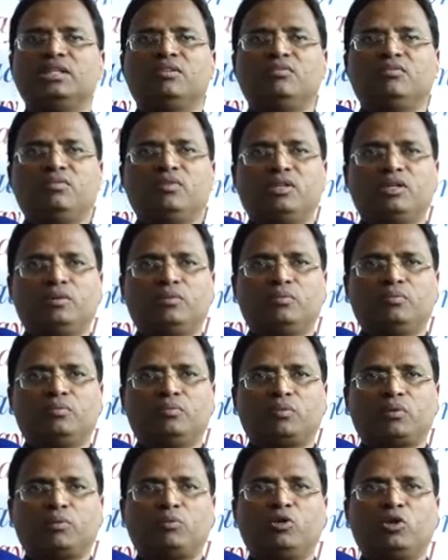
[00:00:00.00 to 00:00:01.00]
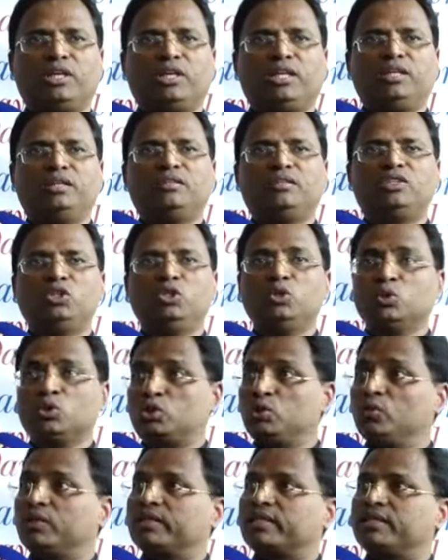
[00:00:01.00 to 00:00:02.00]
We are promoting
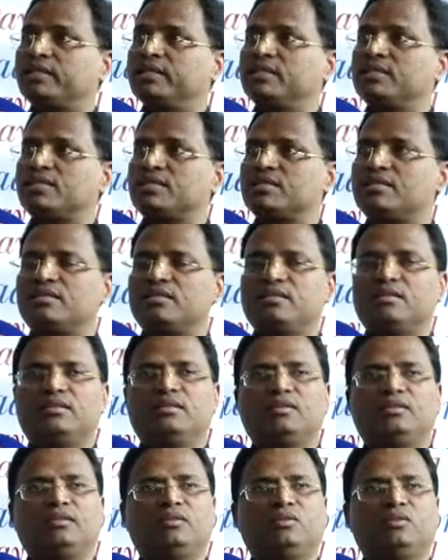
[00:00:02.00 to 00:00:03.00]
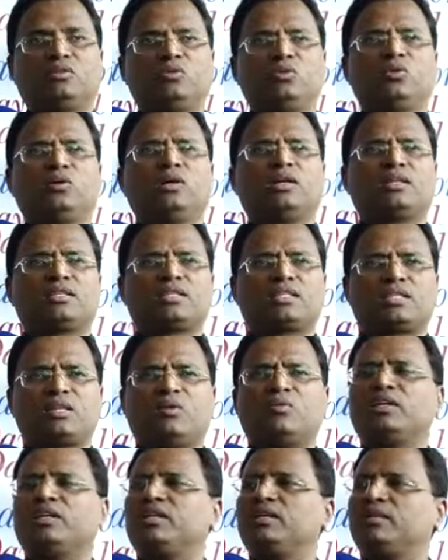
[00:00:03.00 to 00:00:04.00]
youth workers who are
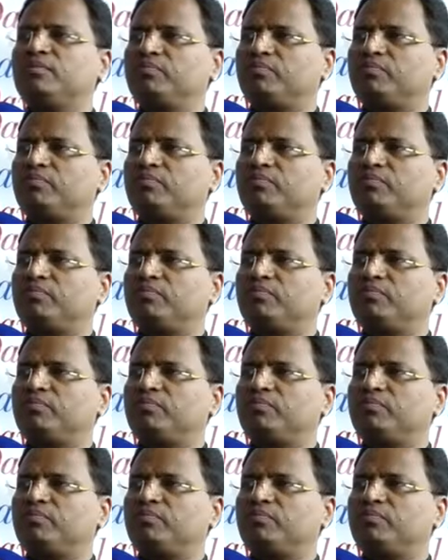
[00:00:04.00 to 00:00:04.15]
sound in